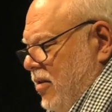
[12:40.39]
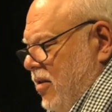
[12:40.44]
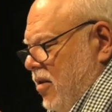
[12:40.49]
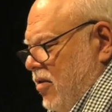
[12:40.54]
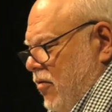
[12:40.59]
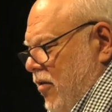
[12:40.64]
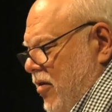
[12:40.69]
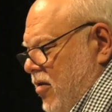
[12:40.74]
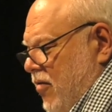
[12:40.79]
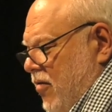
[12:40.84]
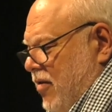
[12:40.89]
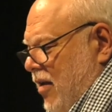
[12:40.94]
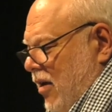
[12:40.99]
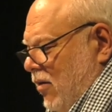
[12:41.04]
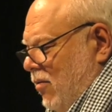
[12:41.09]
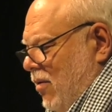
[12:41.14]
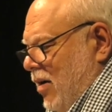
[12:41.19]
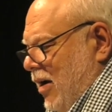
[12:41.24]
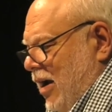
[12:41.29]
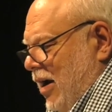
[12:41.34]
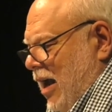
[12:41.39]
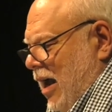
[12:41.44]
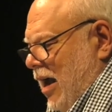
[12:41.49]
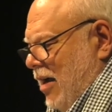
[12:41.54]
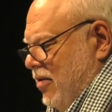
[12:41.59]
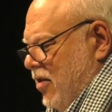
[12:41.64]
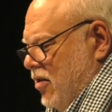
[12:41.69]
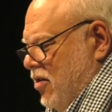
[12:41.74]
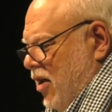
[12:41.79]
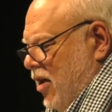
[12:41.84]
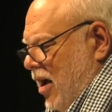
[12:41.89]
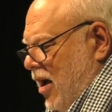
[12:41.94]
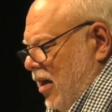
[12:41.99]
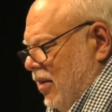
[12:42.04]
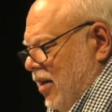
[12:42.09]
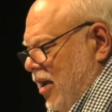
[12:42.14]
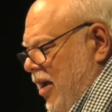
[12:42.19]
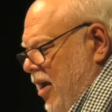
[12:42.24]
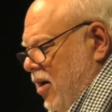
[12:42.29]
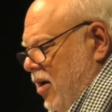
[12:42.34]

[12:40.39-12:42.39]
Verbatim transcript: in the streets of San Juan as a child.